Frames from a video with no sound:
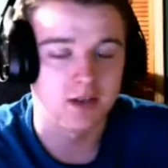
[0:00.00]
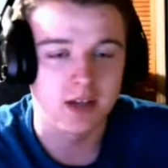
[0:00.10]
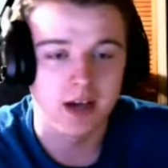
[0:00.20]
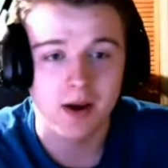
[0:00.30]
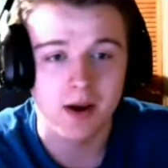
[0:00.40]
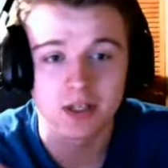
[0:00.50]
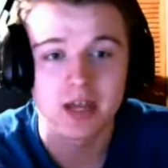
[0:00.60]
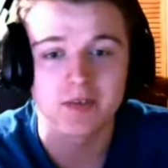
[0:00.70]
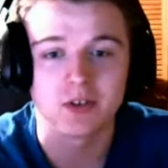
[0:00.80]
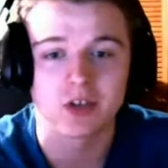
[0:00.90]
I'm probably
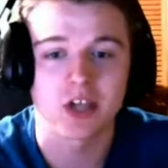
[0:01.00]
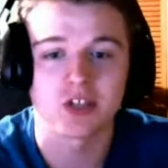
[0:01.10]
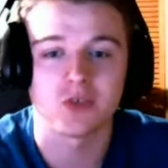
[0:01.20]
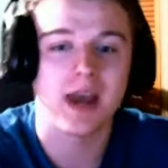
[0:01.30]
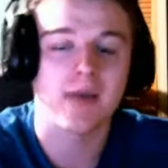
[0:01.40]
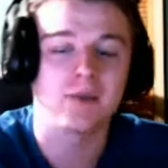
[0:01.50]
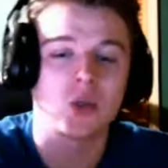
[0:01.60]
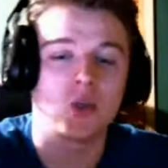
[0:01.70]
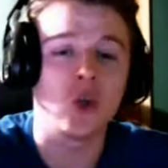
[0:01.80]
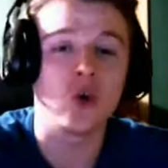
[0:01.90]
gonna. Okay, so
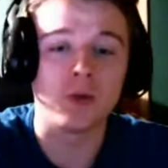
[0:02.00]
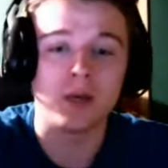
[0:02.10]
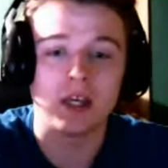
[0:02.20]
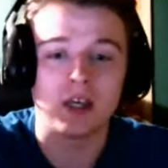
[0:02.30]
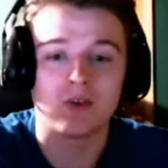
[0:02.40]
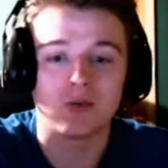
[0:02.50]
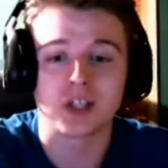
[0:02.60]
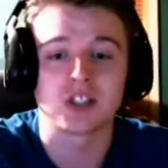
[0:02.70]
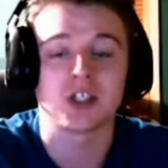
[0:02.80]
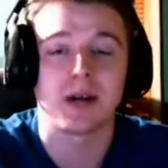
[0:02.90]
episode 2 will be
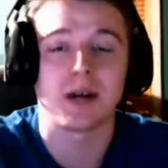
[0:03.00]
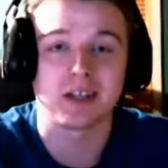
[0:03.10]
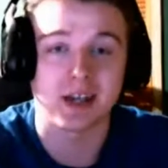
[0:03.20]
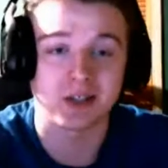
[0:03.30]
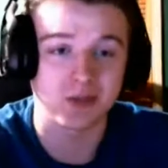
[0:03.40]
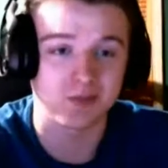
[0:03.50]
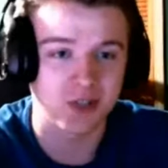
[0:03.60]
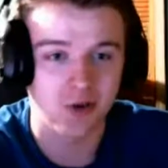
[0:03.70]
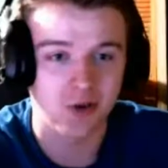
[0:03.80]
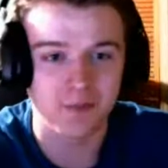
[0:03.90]
wrestling podcast. So,